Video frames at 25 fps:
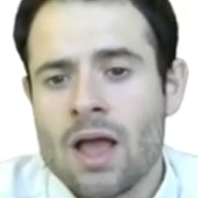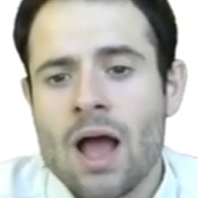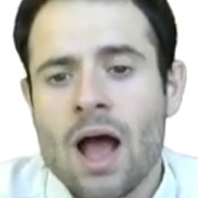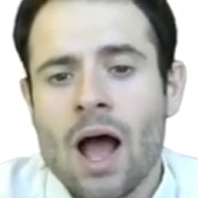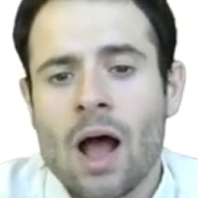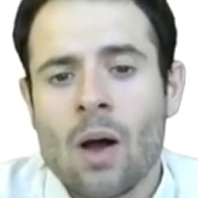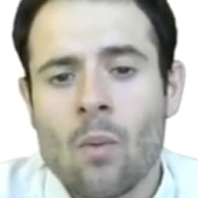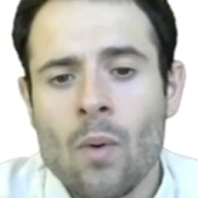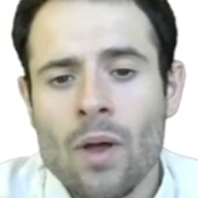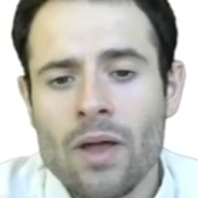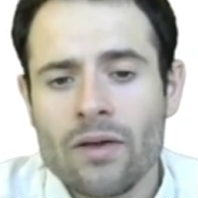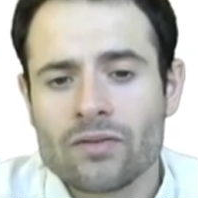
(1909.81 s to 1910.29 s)

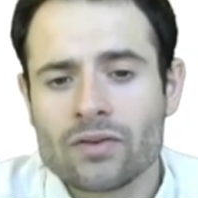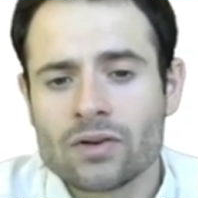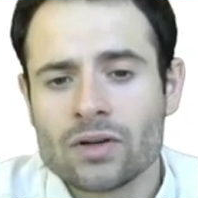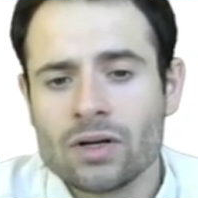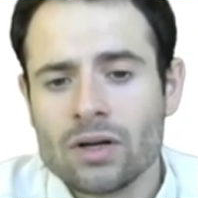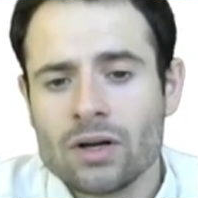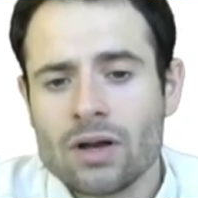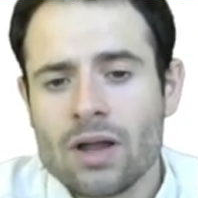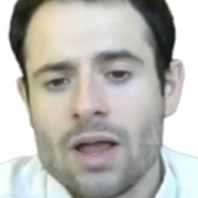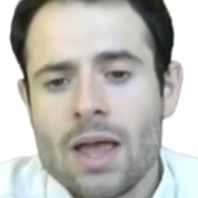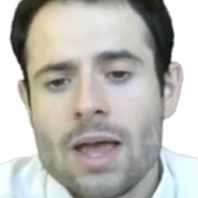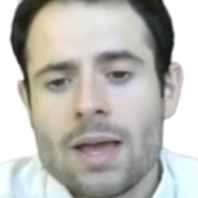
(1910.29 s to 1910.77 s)

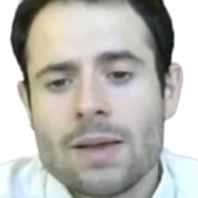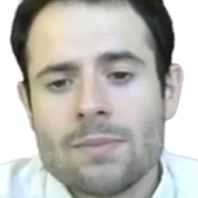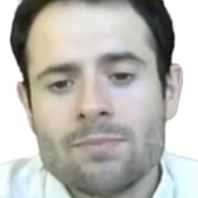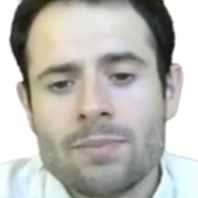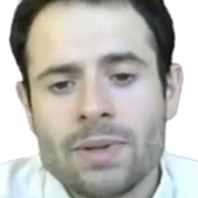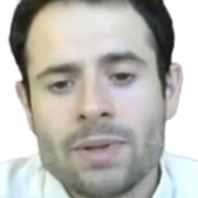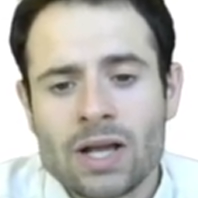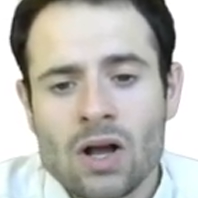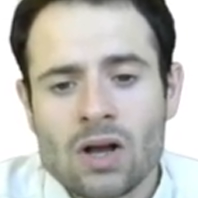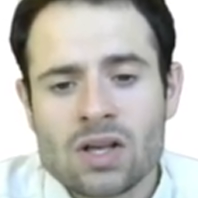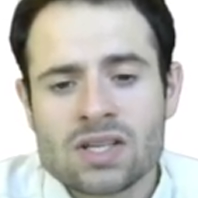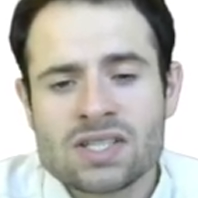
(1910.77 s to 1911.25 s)
However,
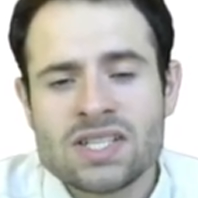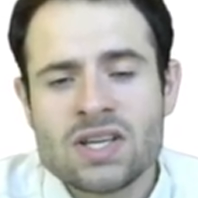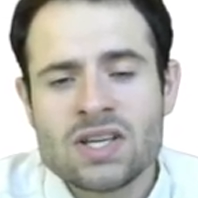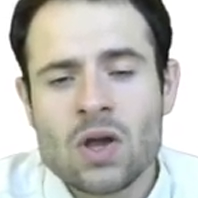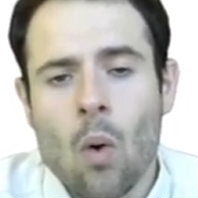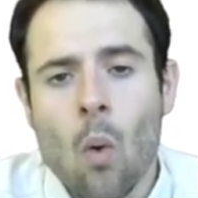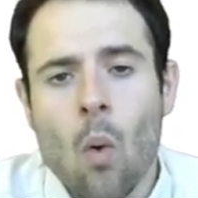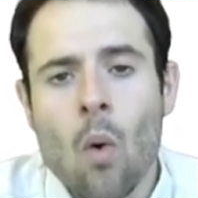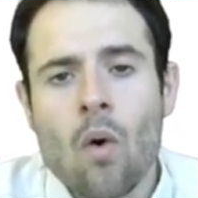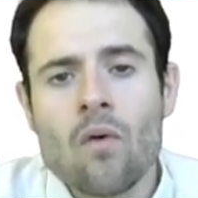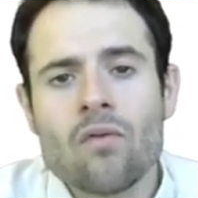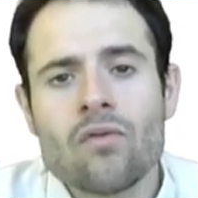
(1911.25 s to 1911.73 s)
because the
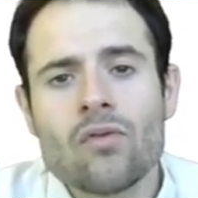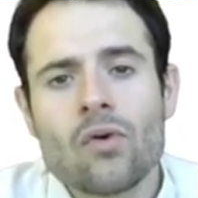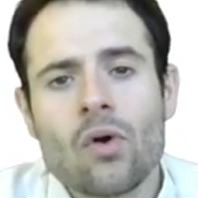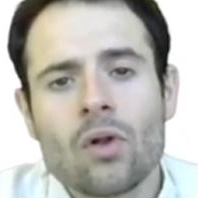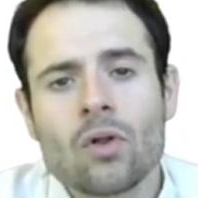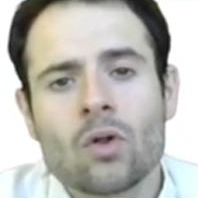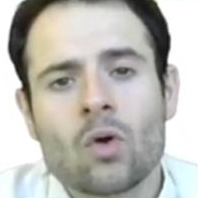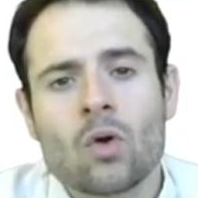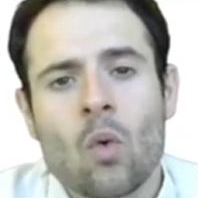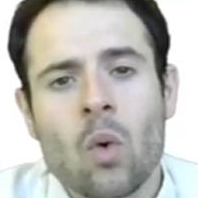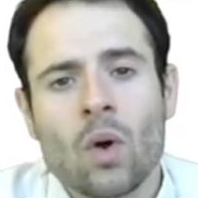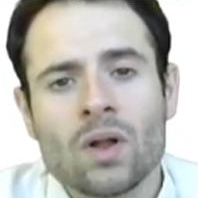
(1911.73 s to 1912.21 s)

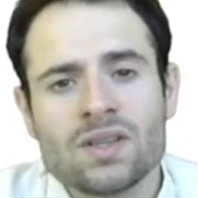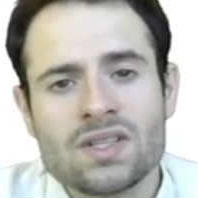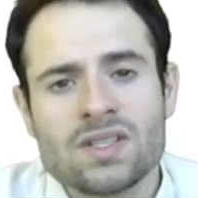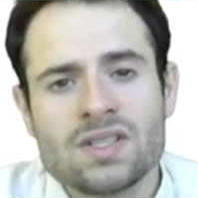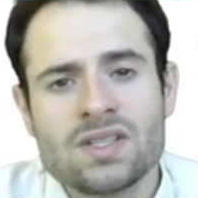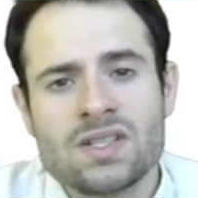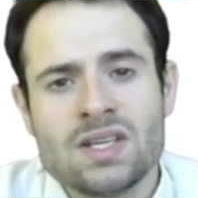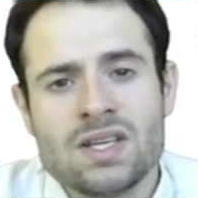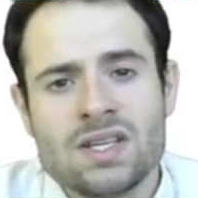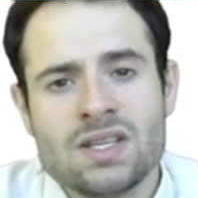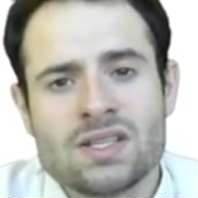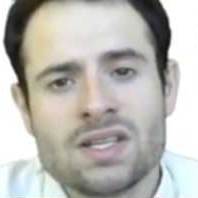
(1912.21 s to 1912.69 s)
overall
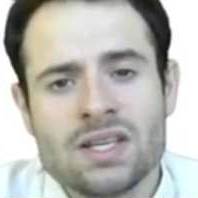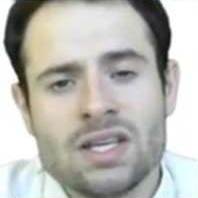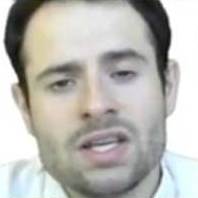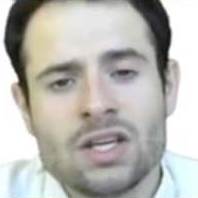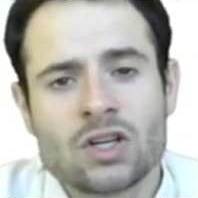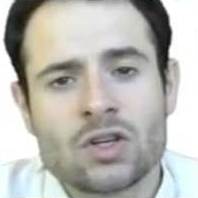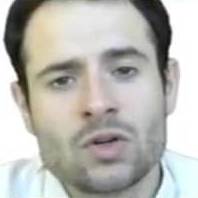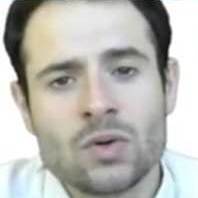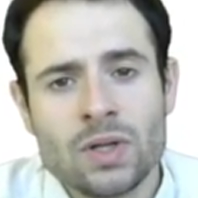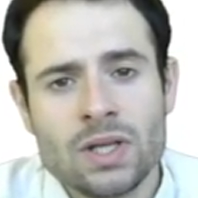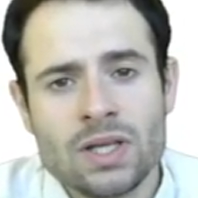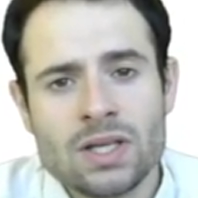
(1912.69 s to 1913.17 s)
quantities
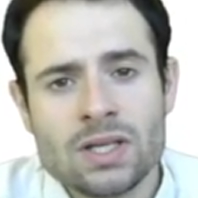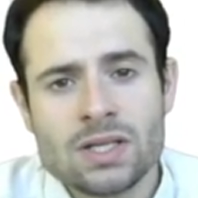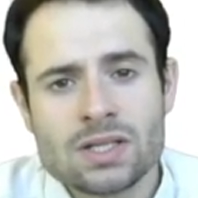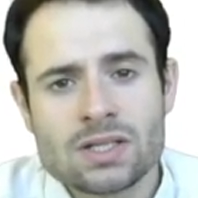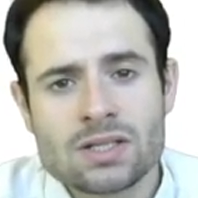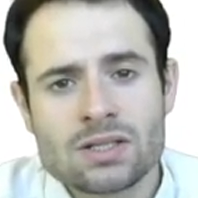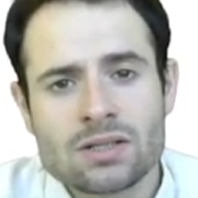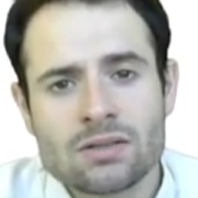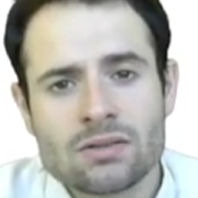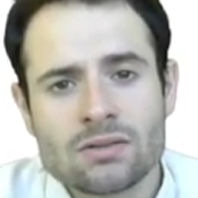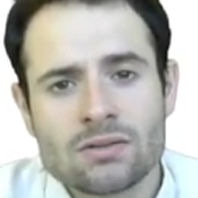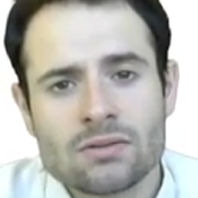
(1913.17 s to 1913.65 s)

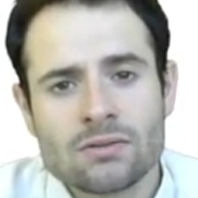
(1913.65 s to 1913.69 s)
increased